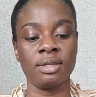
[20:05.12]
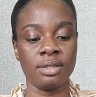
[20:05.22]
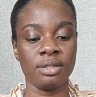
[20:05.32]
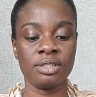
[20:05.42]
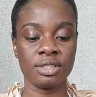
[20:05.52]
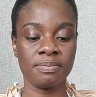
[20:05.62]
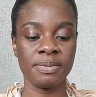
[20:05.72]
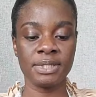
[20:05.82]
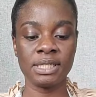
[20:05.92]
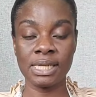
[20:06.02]
You just
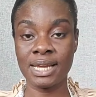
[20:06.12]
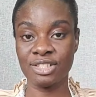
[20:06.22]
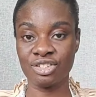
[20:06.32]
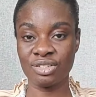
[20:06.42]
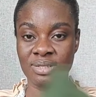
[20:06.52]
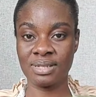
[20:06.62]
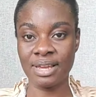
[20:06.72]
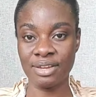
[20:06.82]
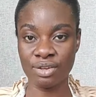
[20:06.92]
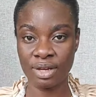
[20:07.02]
basically adjust it
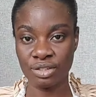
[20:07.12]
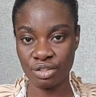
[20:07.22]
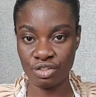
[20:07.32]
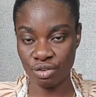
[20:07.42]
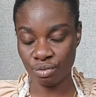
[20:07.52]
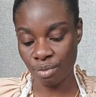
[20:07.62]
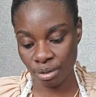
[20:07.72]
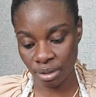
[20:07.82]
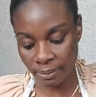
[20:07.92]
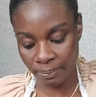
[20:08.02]
like you adjust your
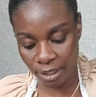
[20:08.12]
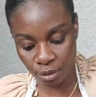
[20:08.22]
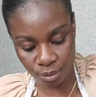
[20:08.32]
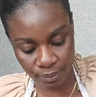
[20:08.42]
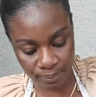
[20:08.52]
regular pillow.